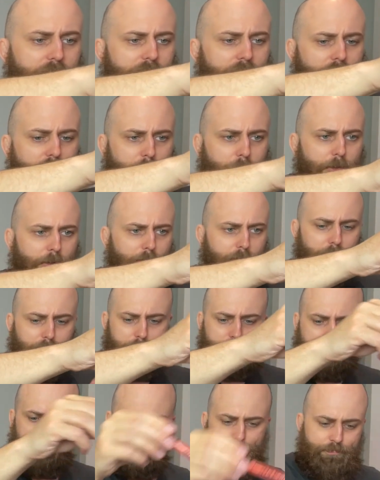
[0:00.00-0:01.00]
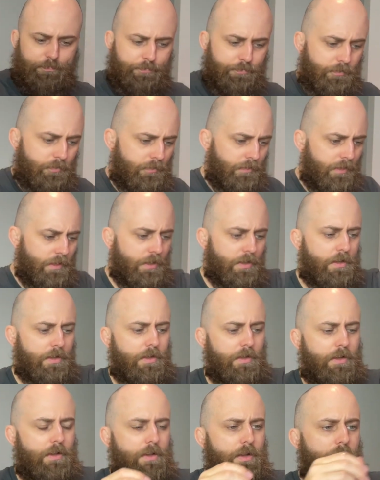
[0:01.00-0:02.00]
it into the bottle. I
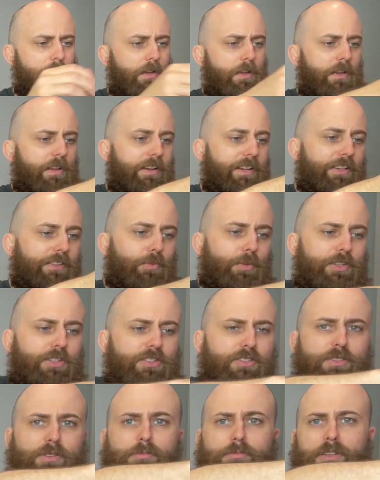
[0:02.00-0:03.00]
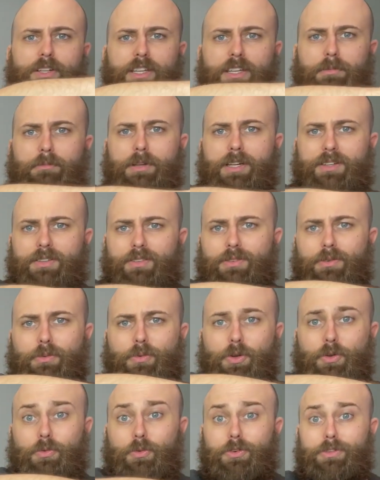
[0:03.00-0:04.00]
guess we're just sort of bringing it back to
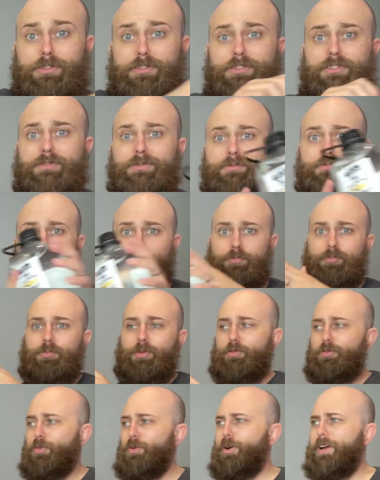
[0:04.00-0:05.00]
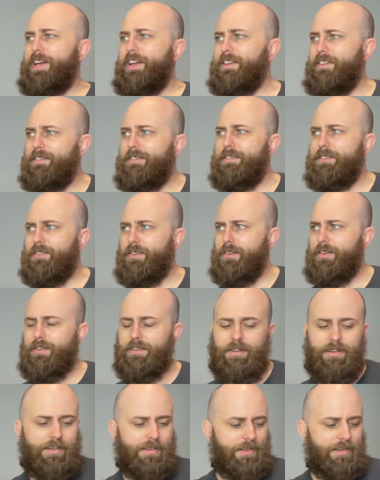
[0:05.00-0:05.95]
what it was beforehand. So